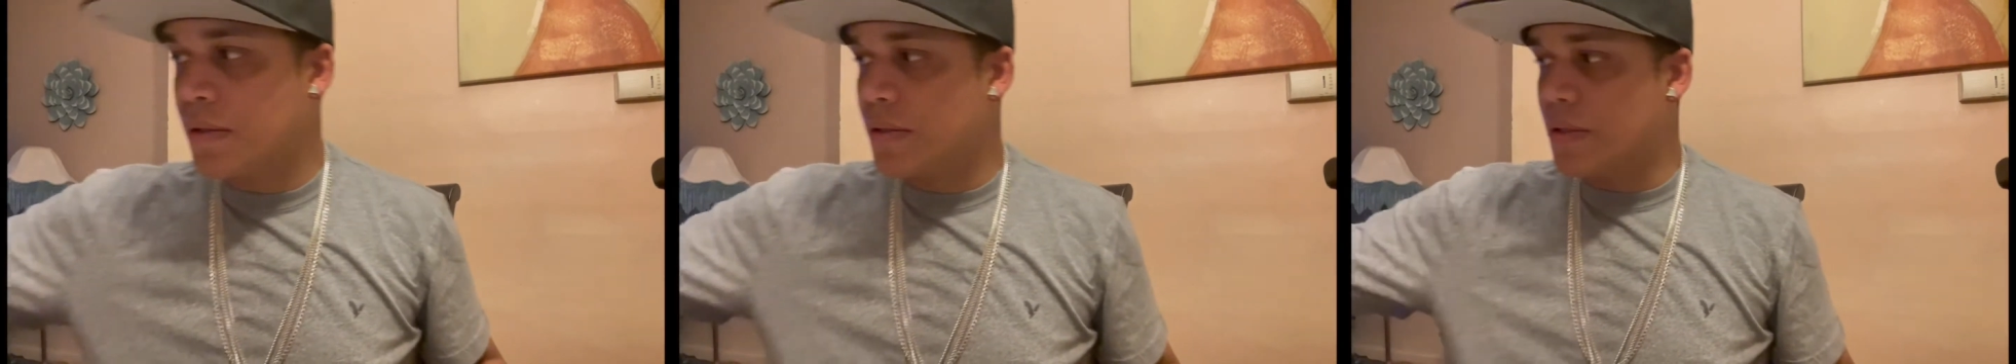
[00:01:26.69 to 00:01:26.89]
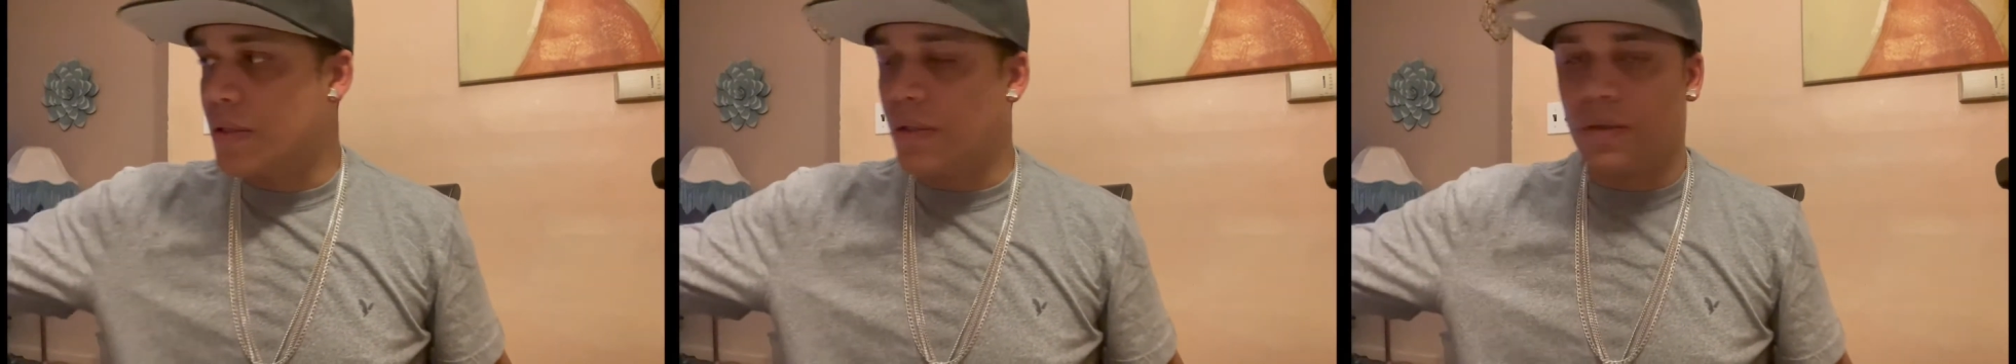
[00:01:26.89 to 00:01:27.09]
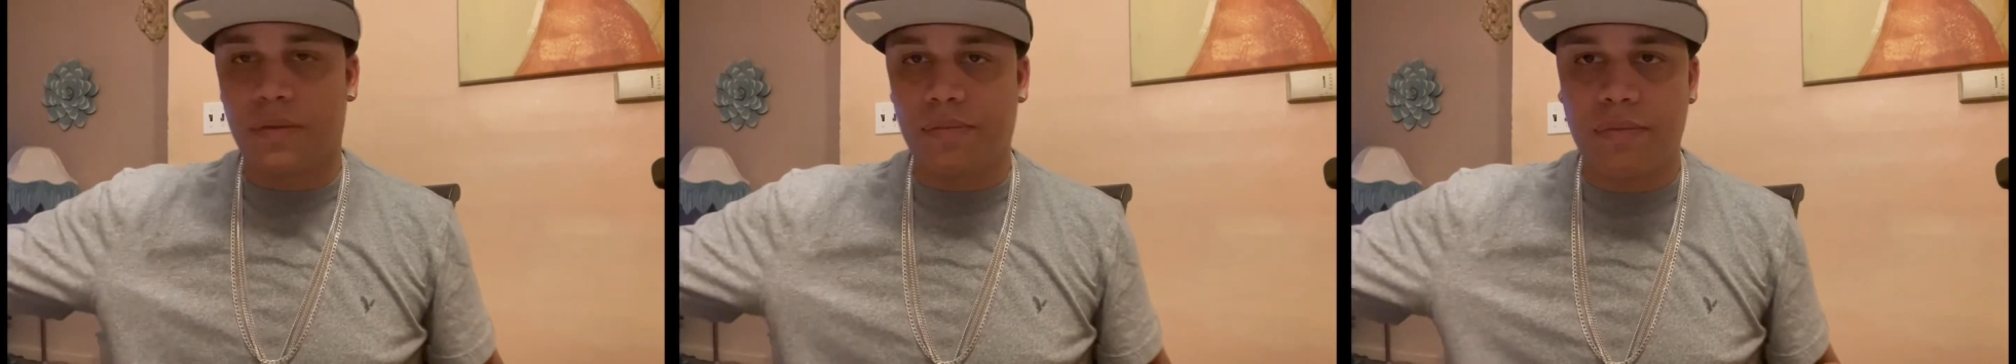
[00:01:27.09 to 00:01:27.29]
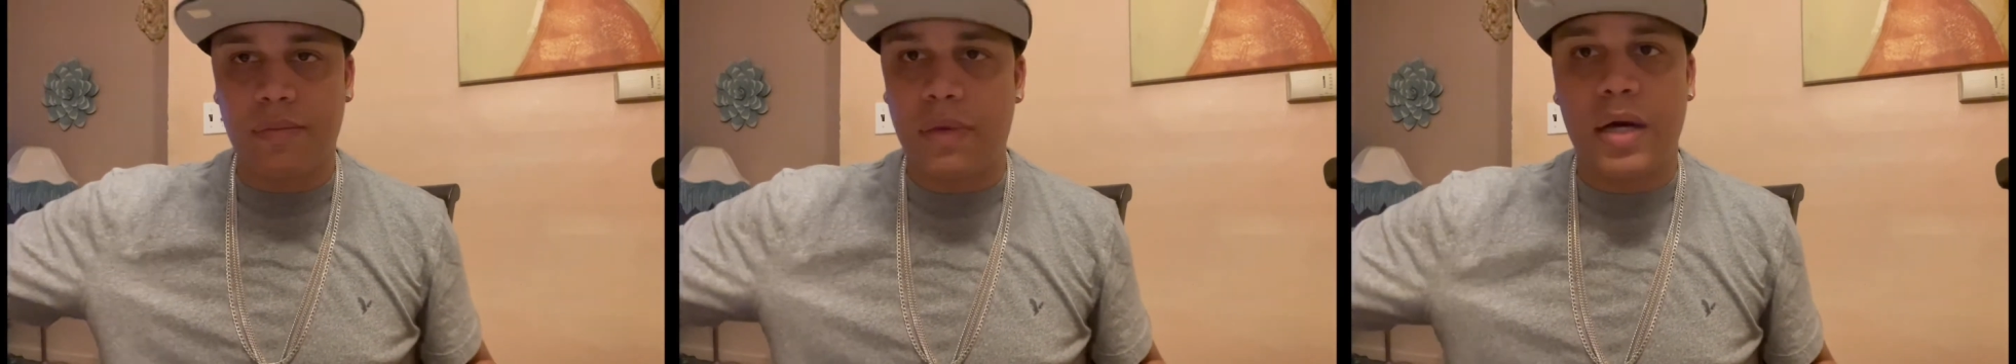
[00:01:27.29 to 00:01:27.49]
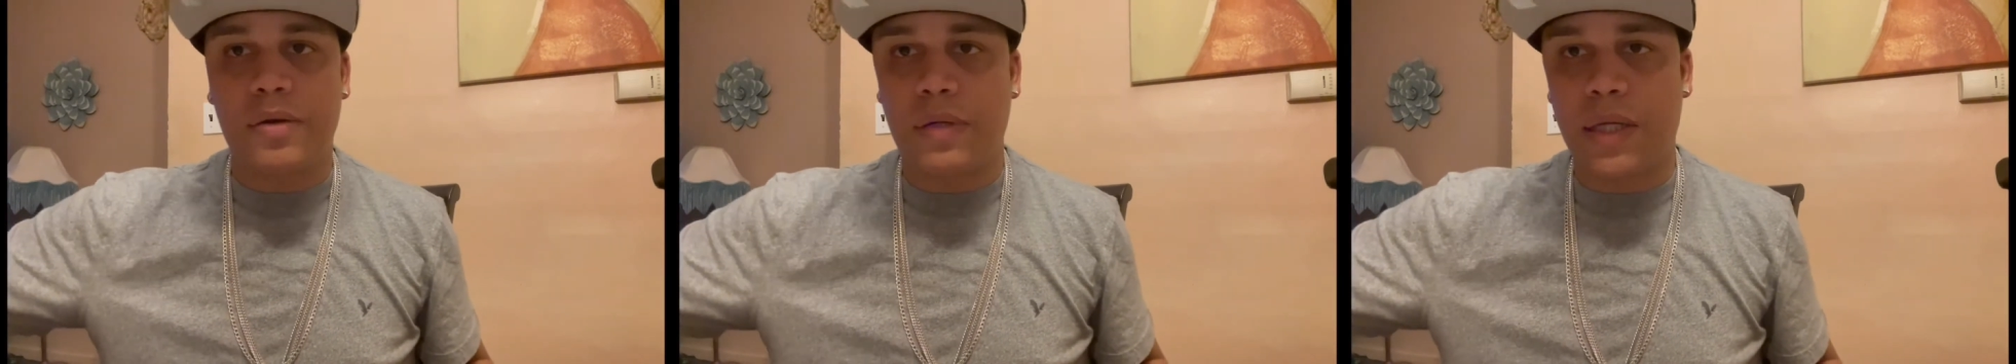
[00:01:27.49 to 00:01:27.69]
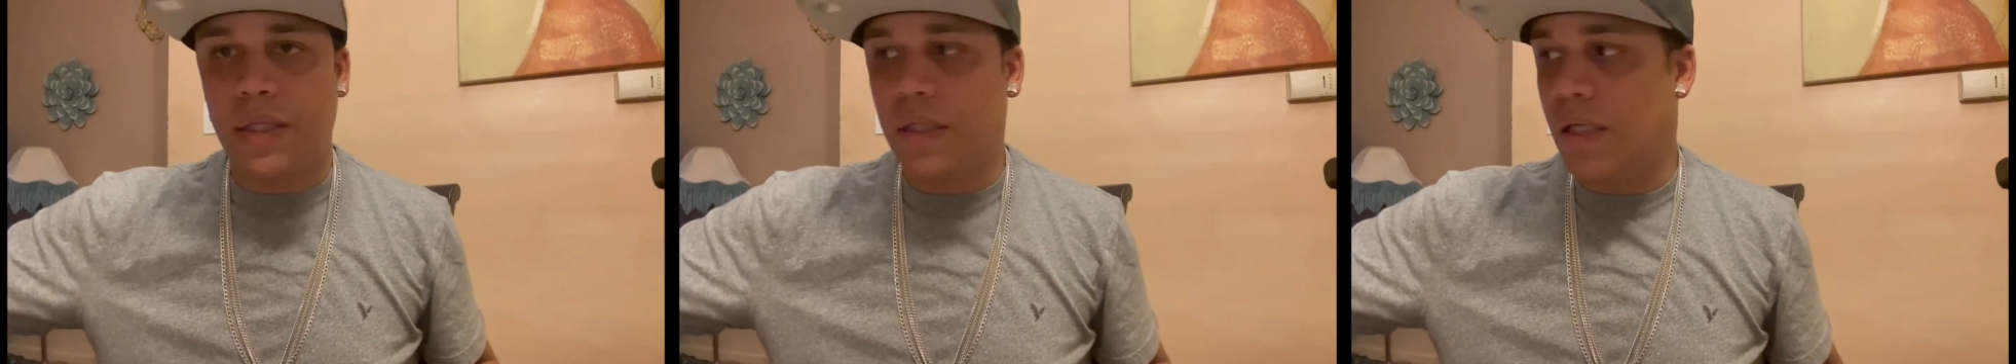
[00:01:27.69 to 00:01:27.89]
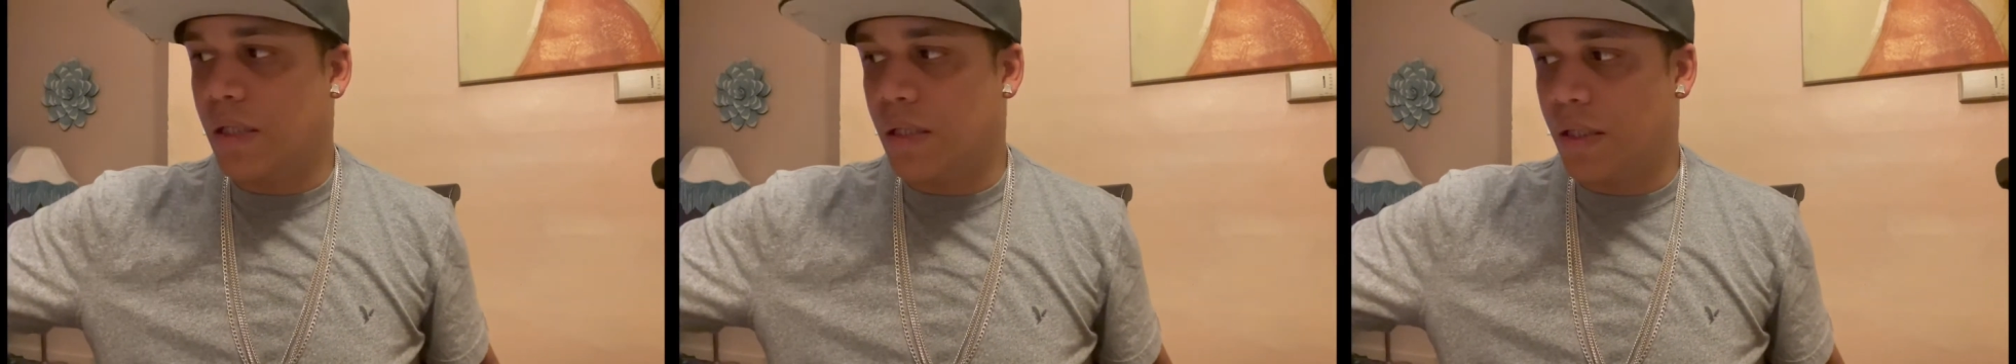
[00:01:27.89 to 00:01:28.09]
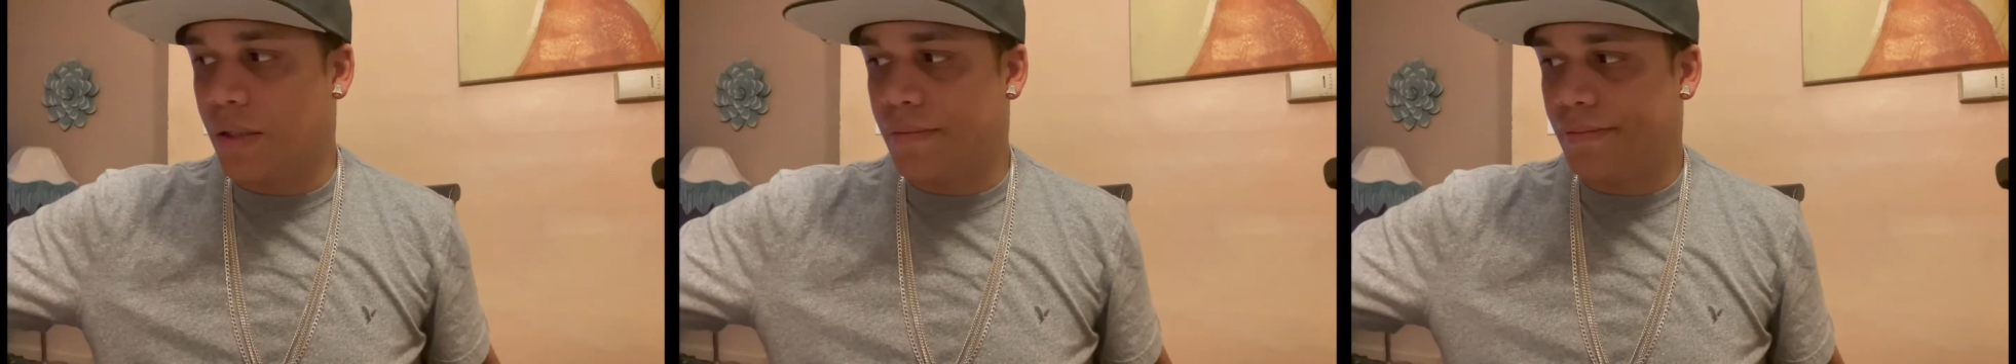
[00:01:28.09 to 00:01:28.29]
So I don't like that
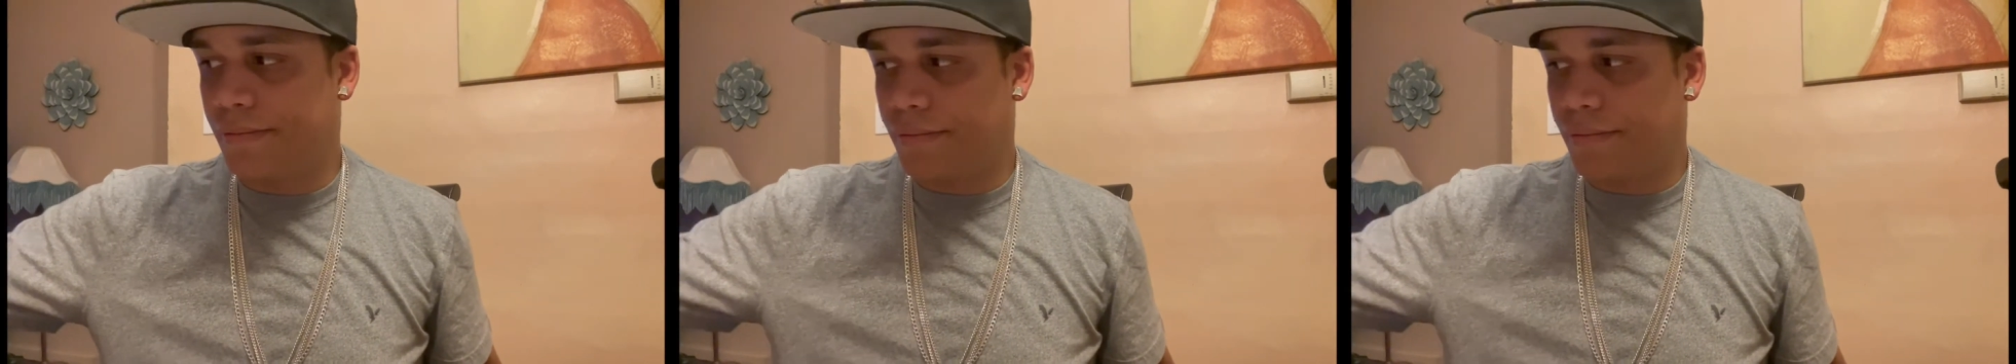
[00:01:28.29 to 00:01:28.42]
thing.